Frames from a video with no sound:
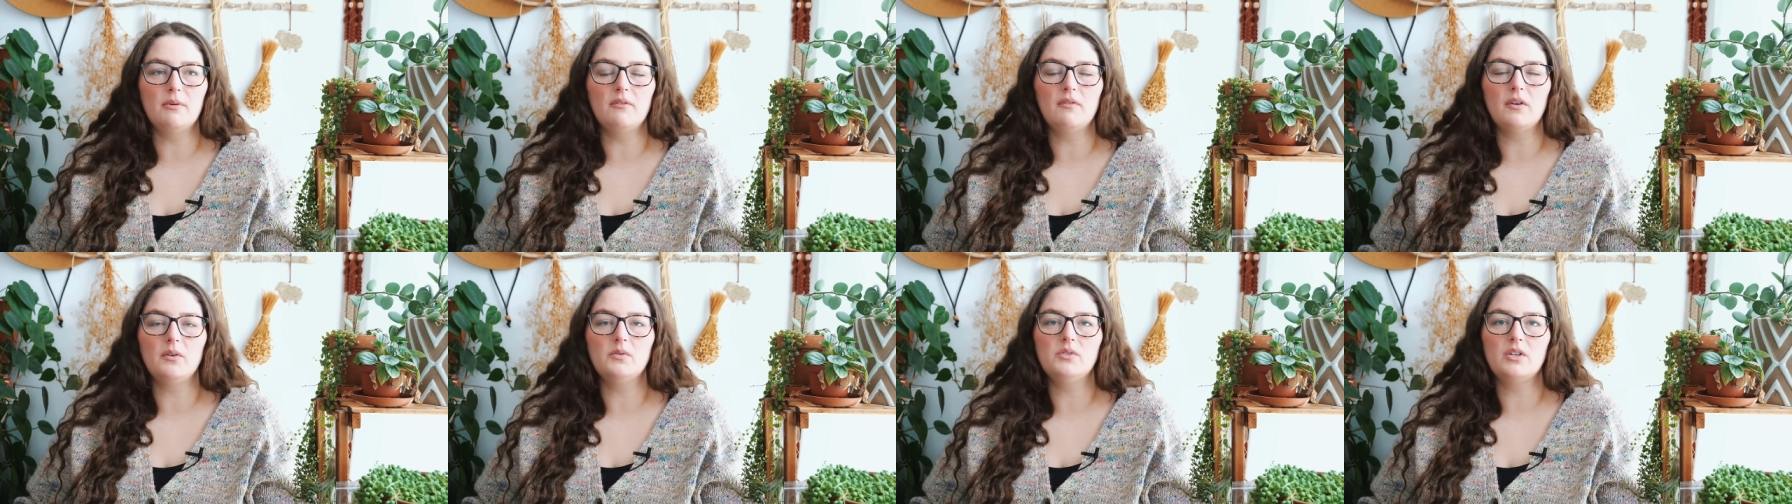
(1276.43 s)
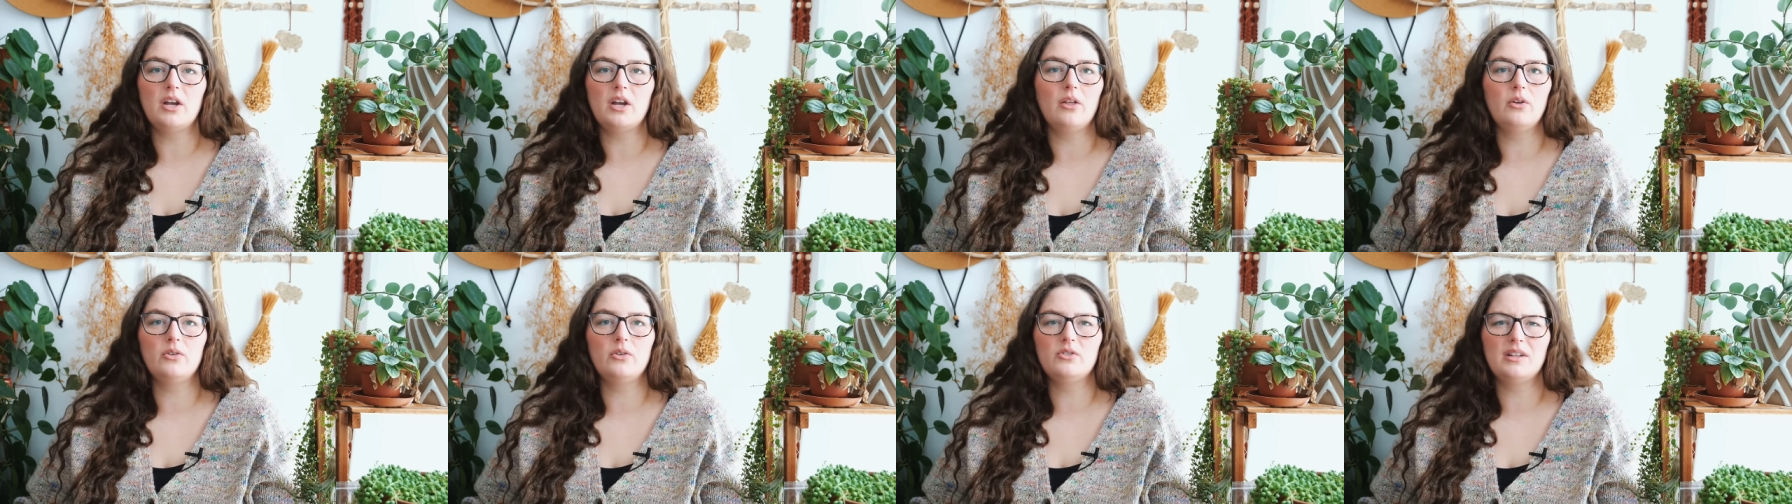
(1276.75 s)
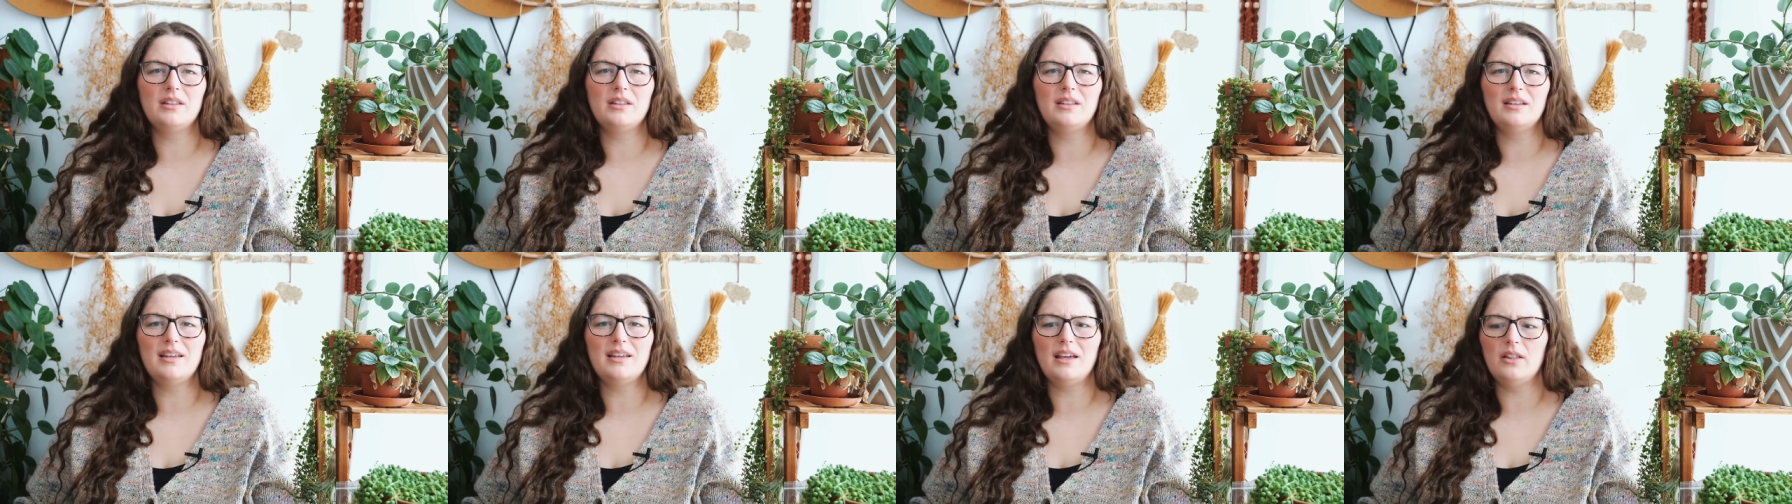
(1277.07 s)
of those colors,
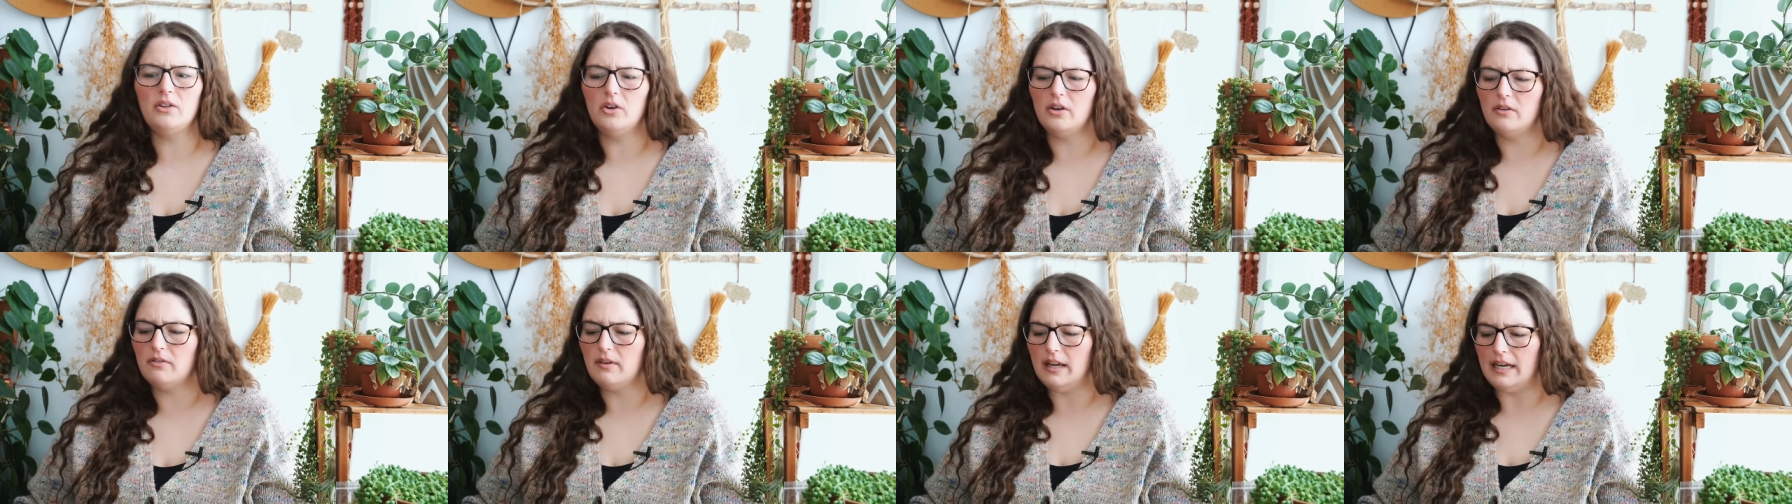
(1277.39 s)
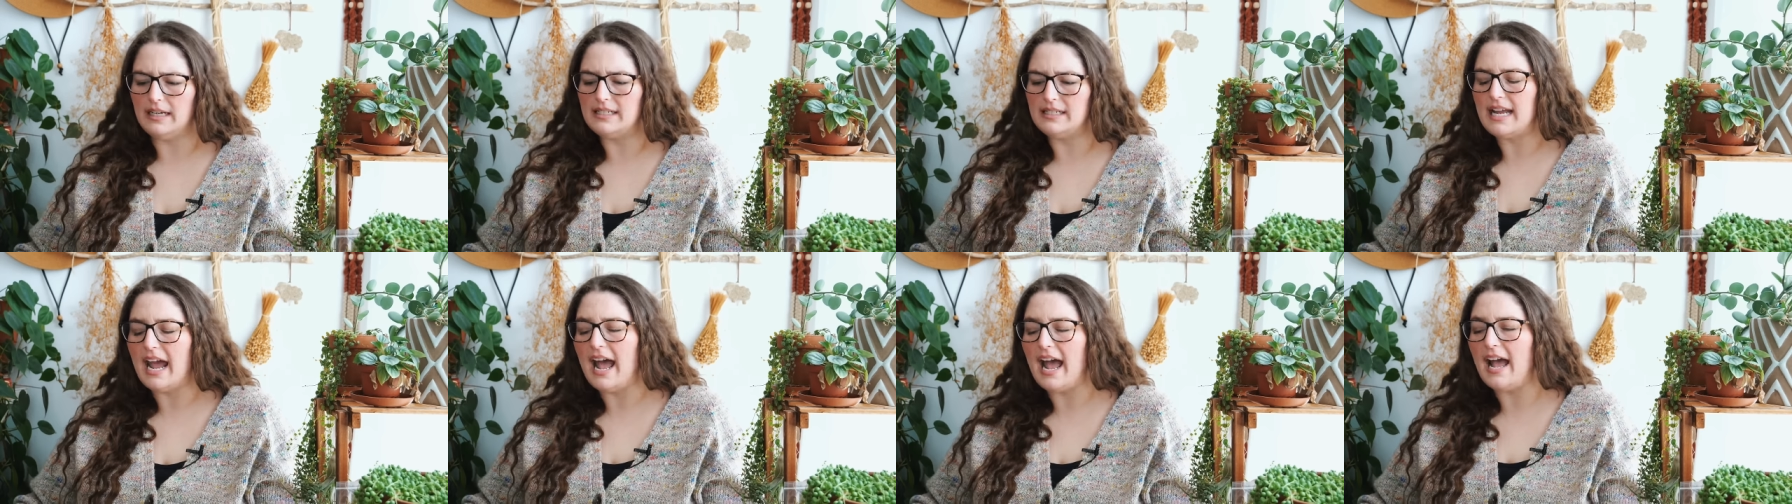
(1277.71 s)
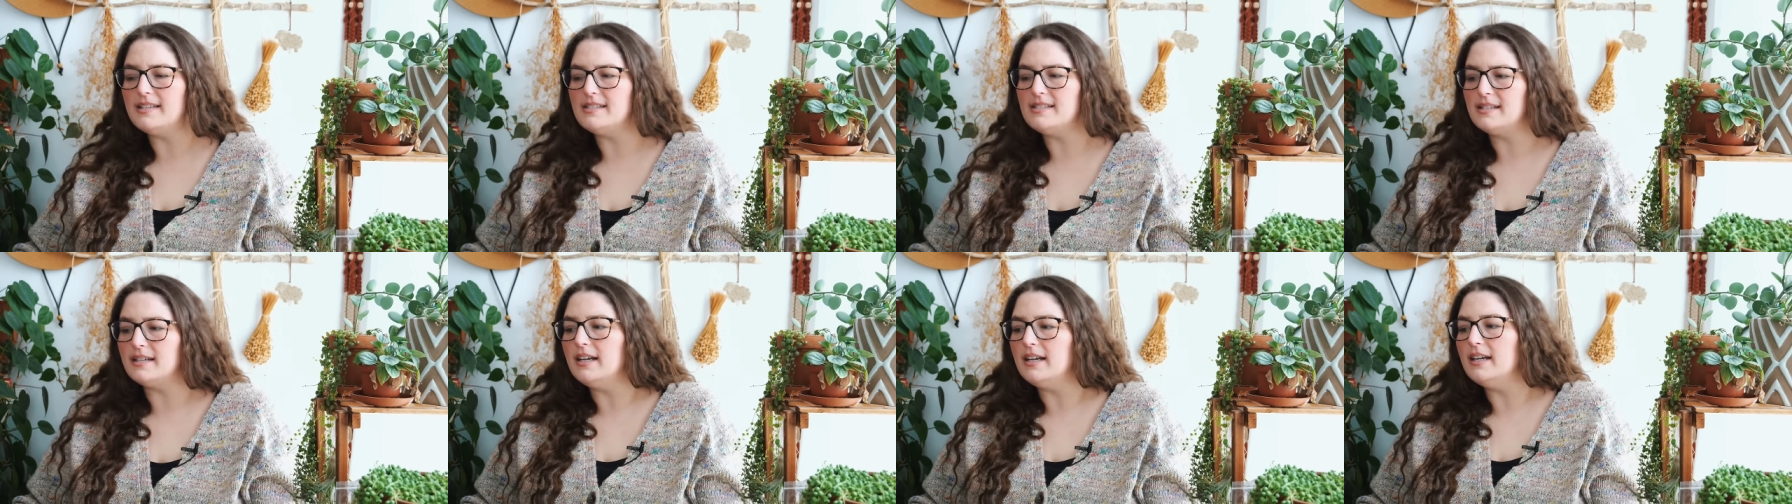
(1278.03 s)
and I think they look
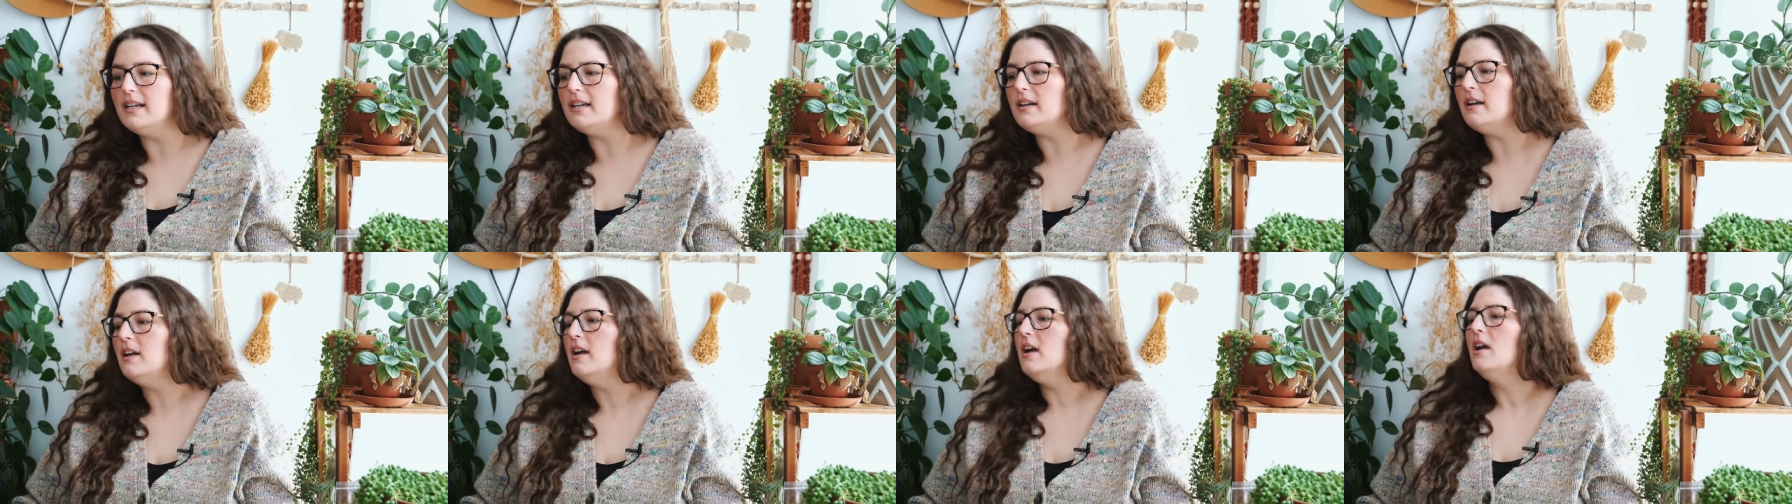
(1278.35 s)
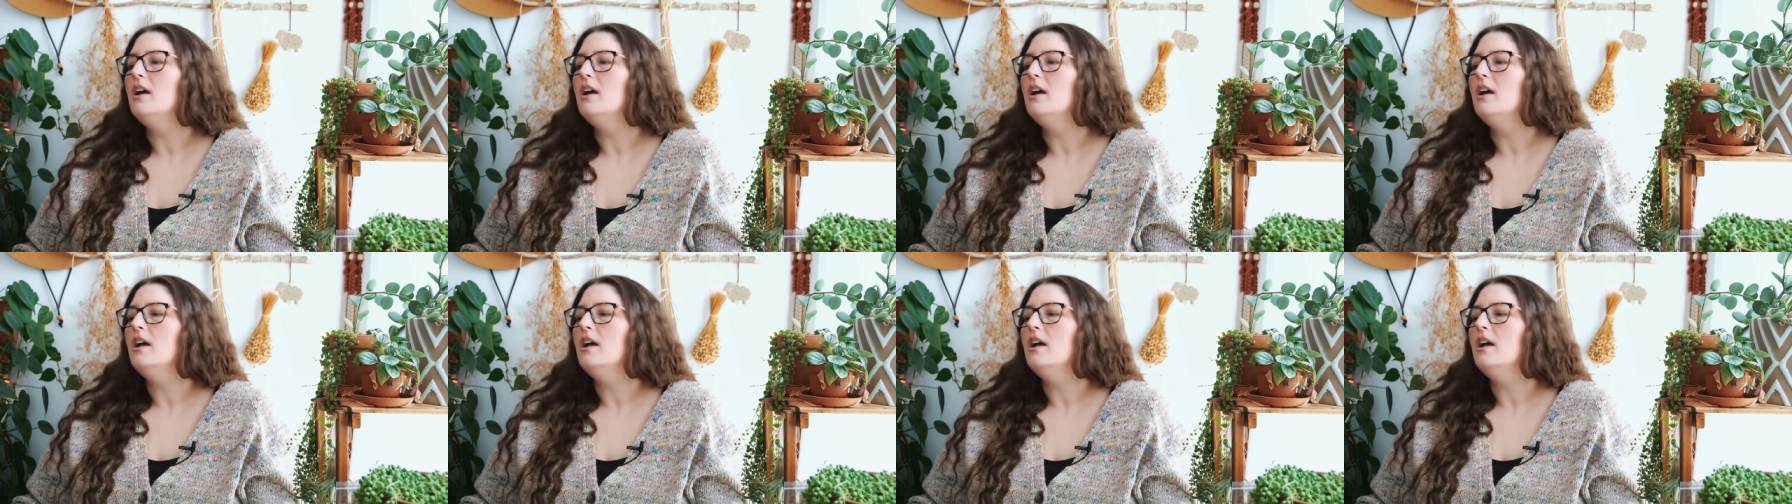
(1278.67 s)
fantastic.